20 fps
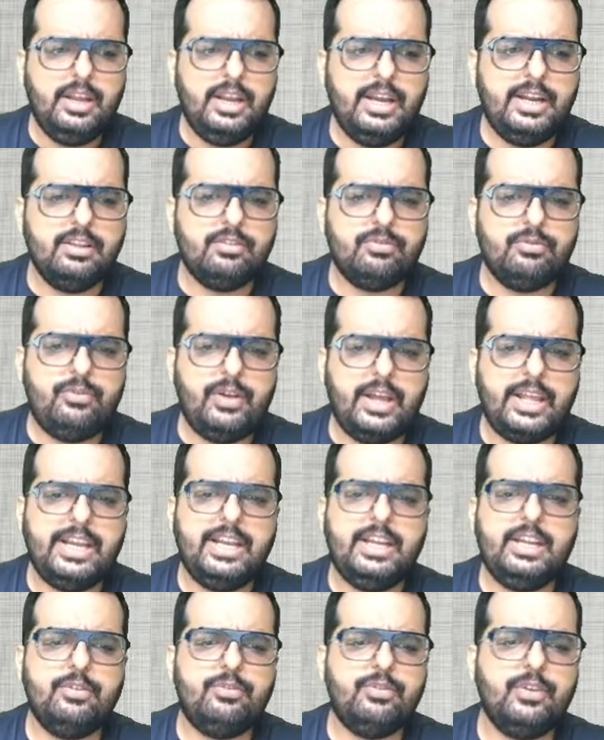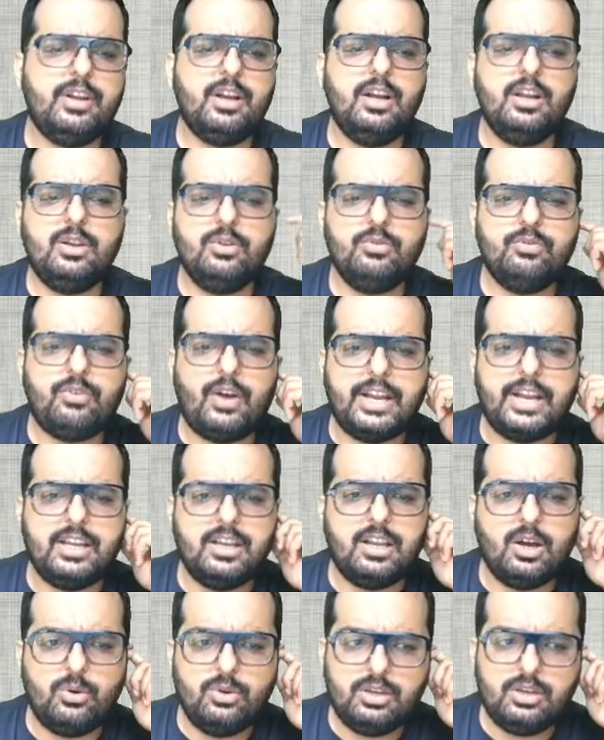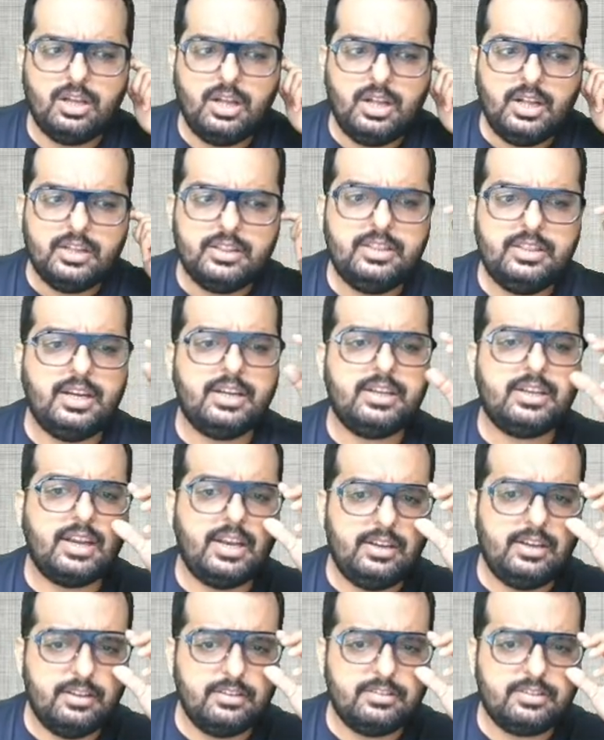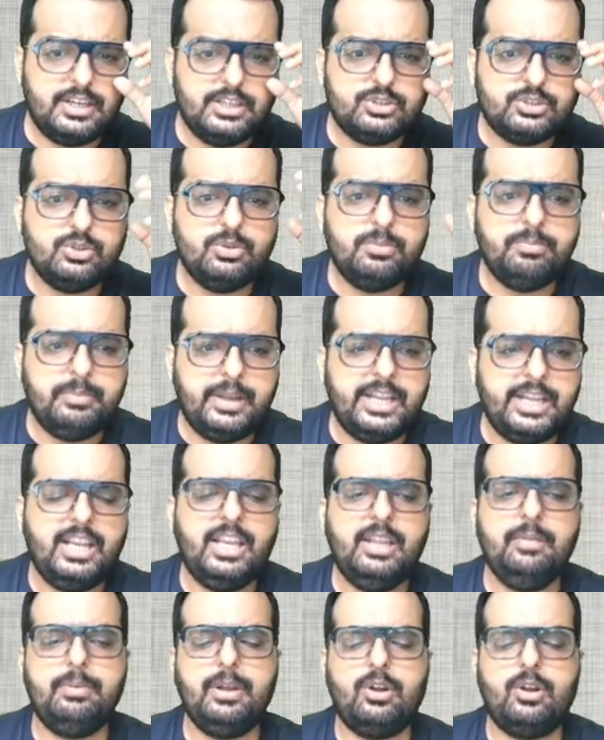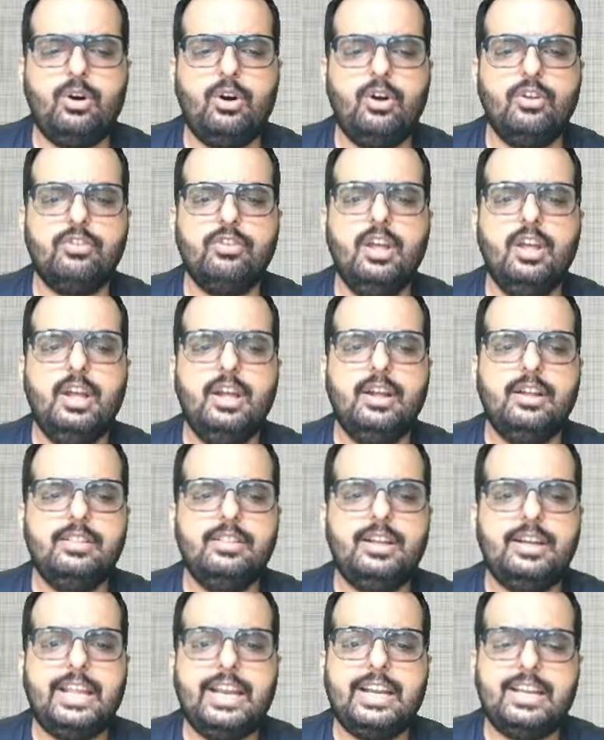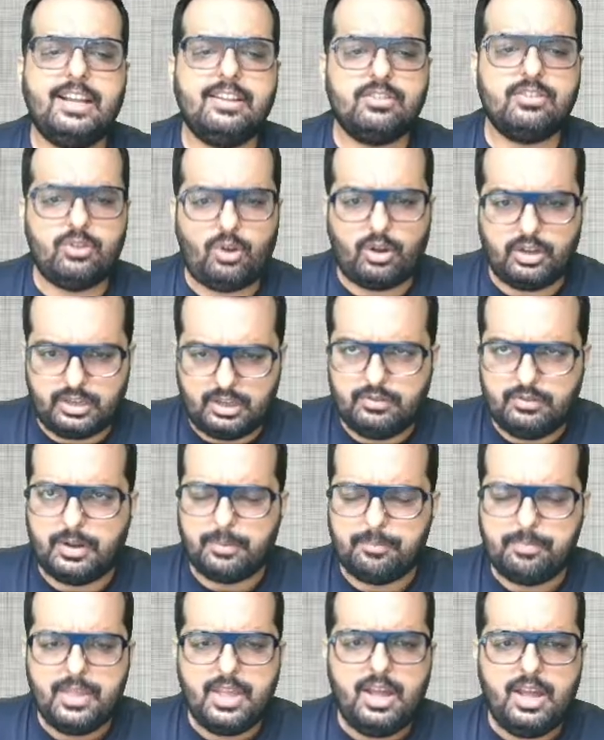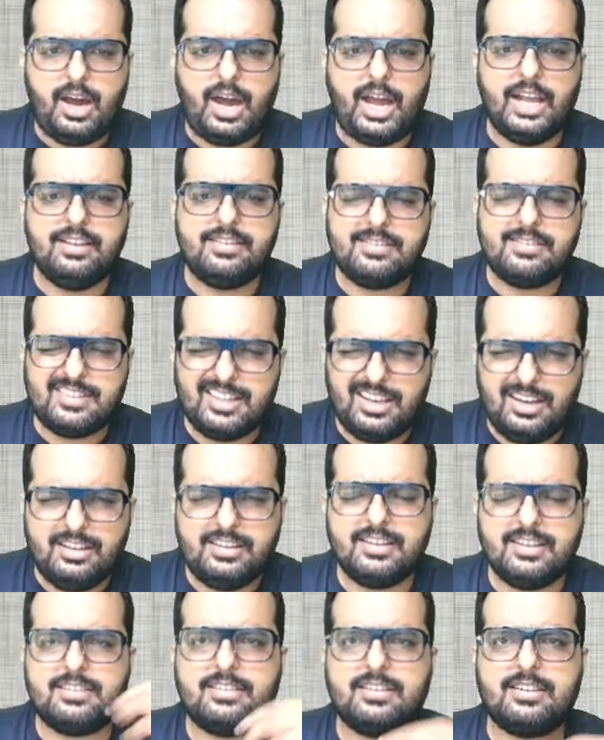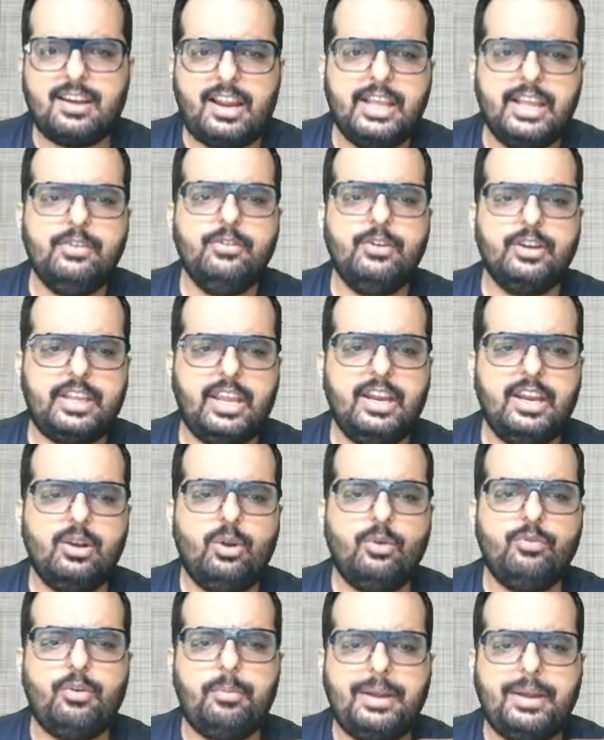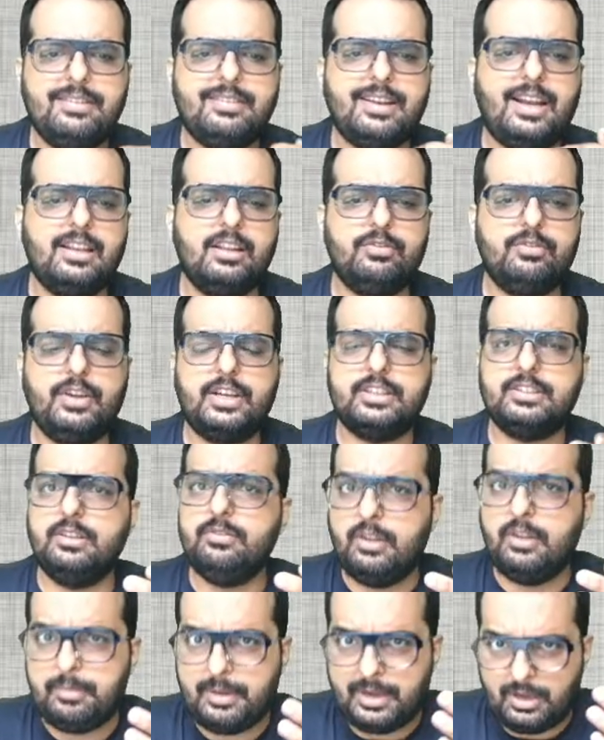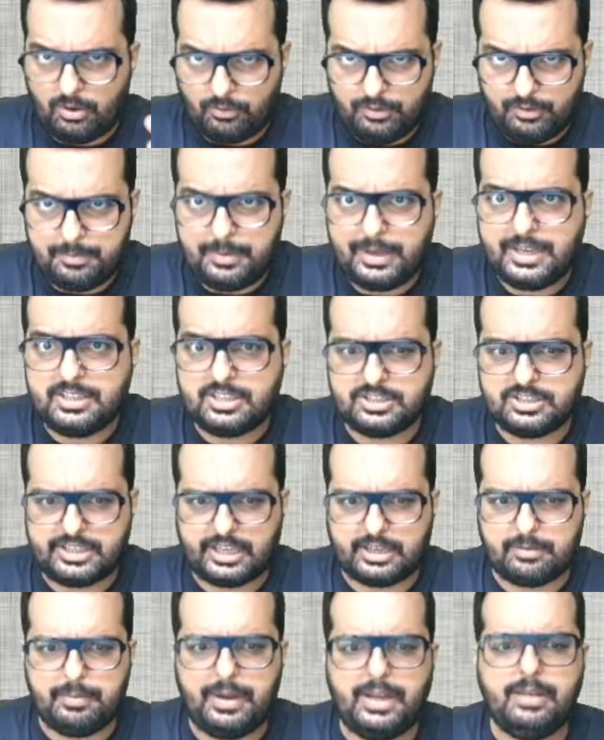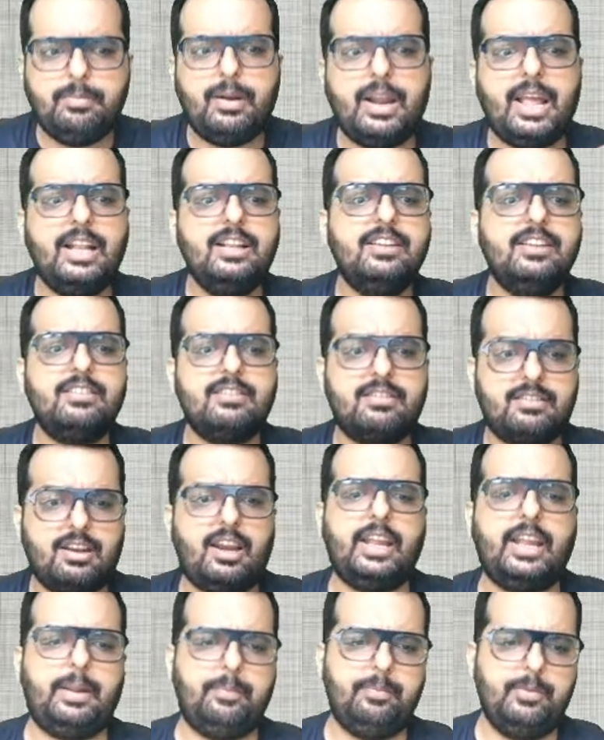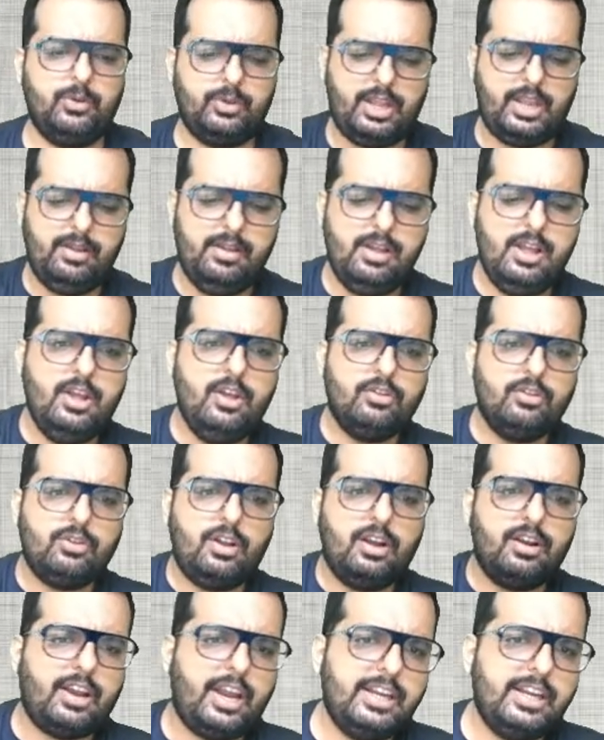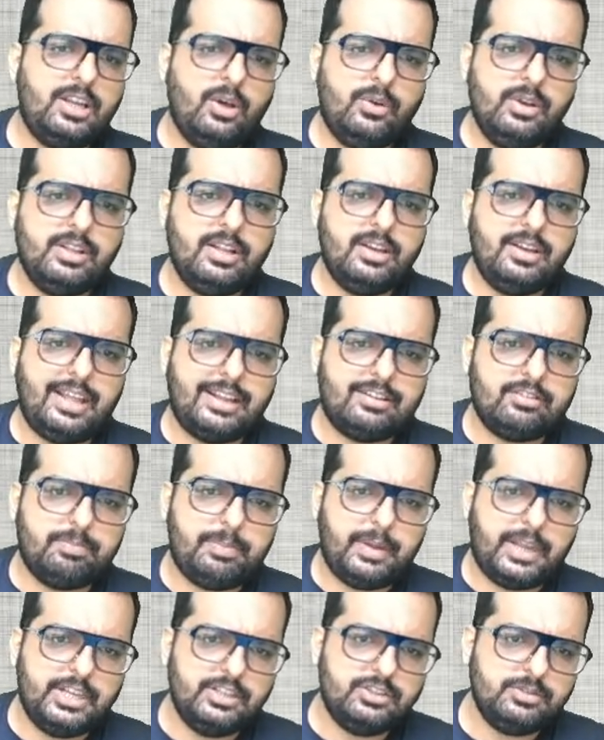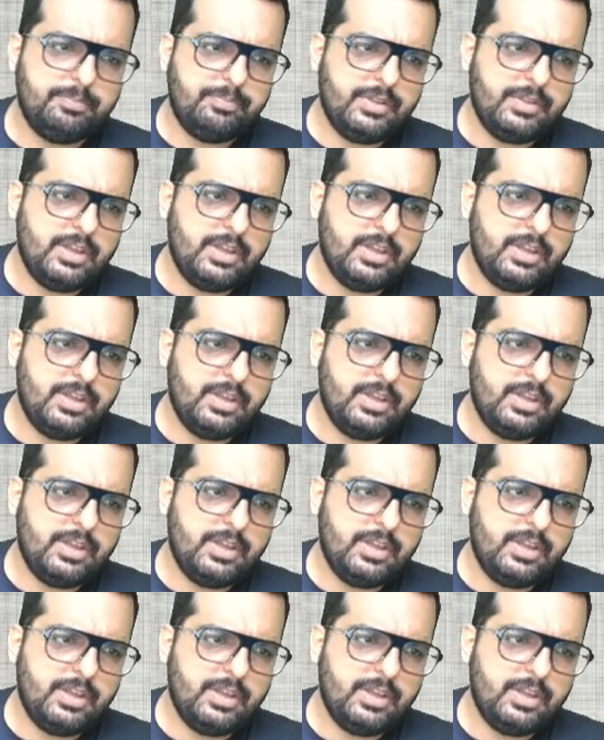it is very difficult to find out the Trenner's ratio, mainly because the data is not given. I'll still just try working it out for my satisfaction. We may reach a checkmate, but I'll just try. Okay. So I'll write down in the next page